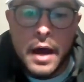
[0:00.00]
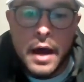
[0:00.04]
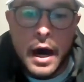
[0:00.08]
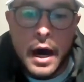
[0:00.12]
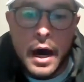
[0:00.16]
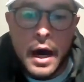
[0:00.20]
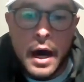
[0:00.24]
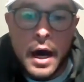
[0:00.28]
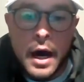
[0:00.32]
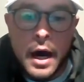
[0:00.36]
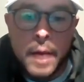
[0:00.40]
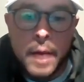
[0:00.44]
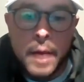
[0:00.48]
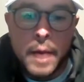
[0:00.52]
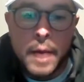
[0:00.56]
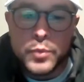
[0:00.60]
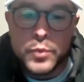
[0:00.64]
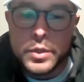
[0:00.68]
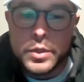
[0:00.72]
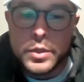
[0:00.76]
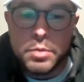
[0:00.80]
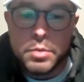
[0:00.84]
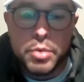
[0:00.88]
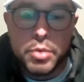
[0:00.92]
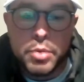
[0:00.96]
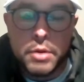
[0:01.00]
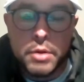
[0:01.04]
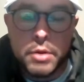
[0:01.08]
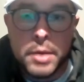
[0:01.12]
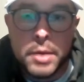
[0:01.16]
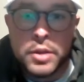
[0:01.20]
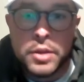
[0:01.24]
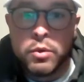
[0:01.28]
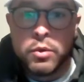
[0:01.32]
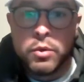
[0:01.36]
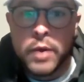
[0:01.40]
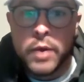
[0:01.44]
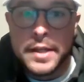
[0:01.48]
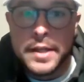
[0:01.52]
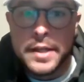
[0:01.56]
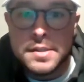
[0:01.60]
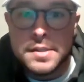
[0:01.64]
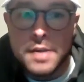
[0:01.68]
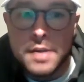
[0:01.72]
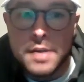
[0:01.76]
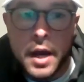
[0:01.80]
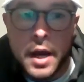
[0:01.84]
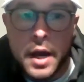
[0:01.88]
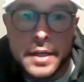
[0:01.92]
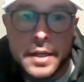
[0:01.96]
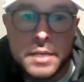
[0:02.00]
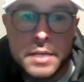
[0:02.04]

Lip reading: We could put him on the right side,